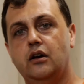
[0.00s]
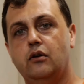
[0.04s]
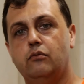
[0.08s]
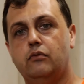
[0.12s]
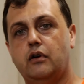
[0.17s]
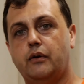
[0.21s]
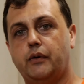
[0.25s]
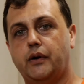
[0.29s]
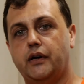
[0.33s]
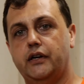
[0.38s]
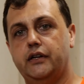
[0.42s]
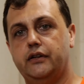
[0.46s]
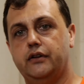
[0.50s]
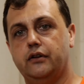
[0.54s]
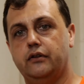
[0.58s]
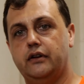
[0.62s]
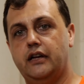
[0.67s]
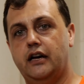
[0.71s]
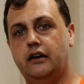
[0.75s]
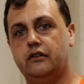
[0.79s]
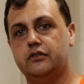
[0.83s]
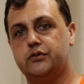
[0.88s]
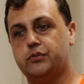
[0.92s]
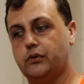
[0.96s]
What we're going to do
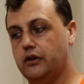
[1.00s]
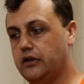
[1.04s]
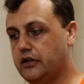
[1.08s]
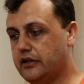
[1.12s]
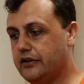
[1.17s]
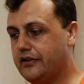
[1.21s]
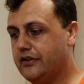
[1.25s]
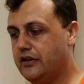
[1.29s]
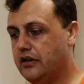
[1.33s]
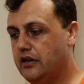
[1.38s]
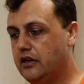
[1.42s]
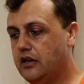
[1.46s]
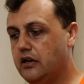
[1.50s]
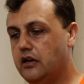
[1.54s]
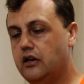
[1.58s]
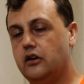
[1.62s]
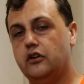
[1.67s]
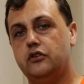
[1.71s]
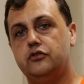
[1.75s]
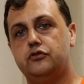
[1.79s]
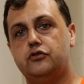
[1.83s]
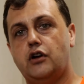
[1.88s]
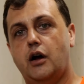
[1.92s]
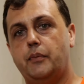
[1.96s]
now is we're going to
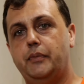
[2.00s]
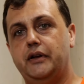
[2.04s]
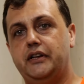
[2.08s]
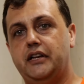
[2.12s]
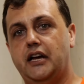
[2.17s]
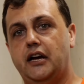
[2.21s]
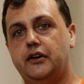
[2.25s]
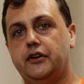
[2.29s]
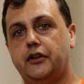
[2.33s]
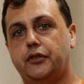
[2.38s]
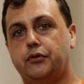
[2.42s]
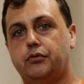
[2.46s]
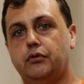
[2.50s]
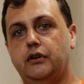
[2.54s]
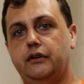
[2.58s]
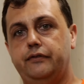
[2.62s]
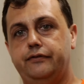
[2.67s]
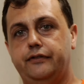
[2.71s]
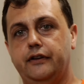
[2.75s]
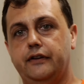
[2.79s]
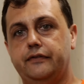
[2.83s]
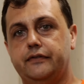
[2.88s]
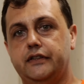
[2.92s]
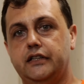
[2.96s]
drop it down to
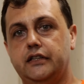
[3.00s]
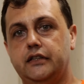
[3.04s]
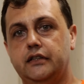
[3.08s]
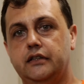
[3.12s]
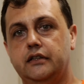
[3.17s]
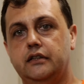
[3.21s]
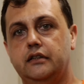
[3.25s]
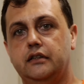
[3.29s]
350.